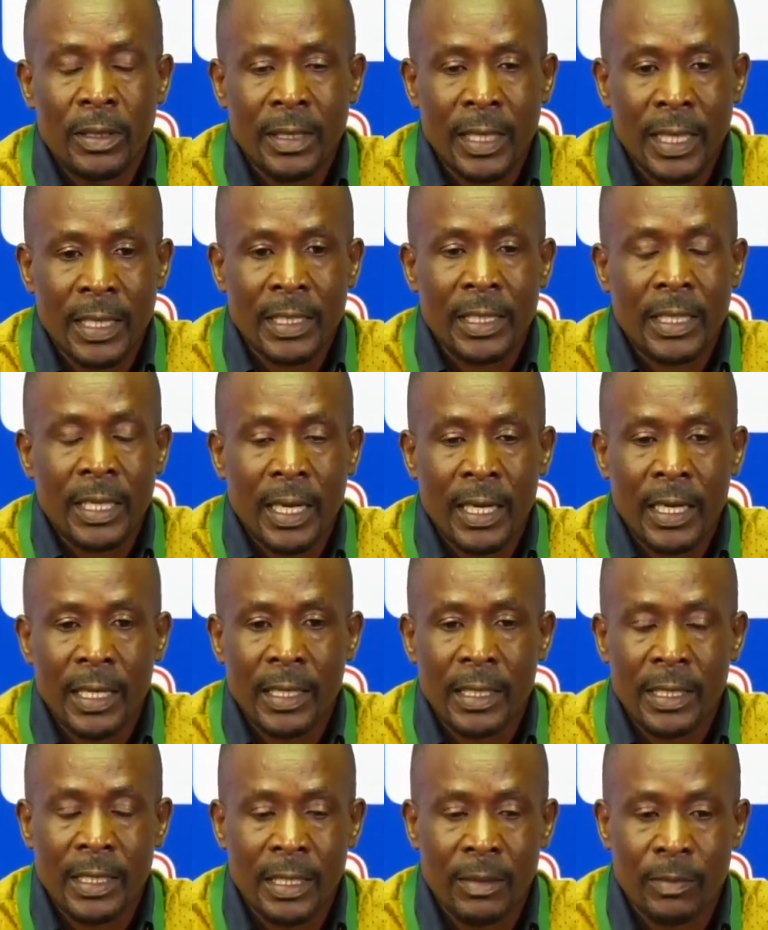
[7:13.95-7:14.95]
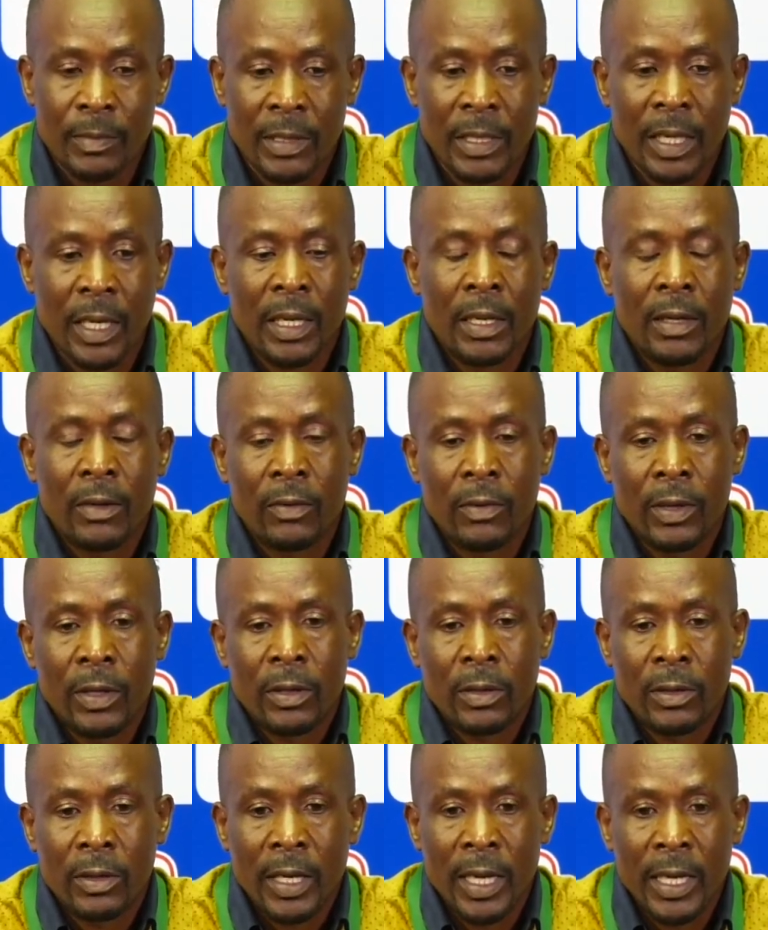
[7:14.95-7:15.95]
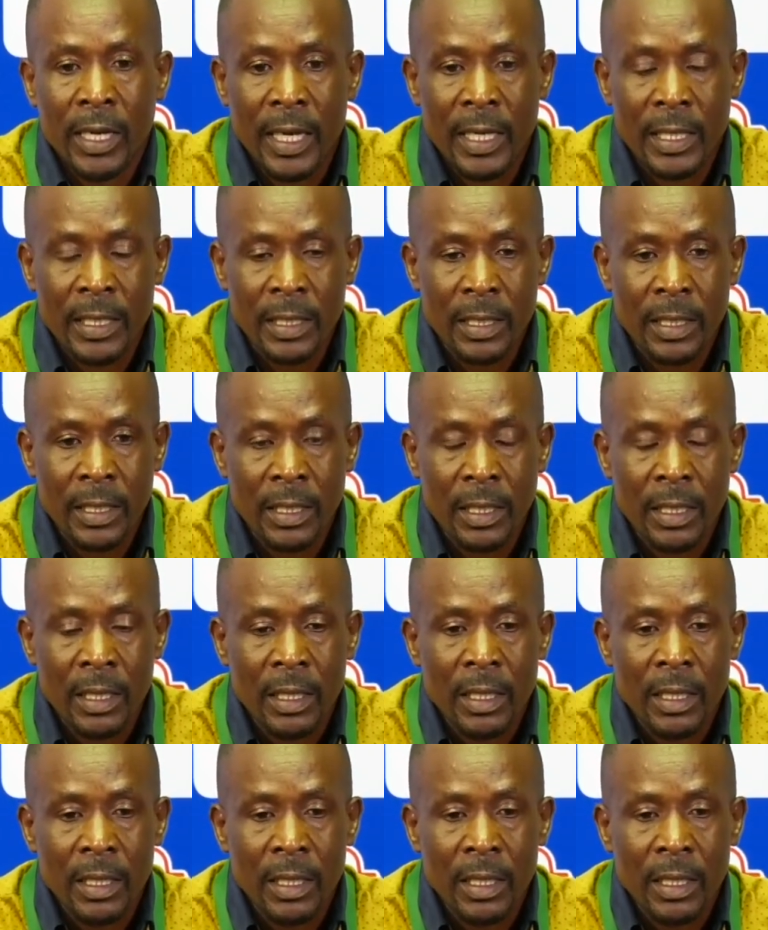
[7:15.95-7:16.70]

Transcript: Tactically, teams are well organized.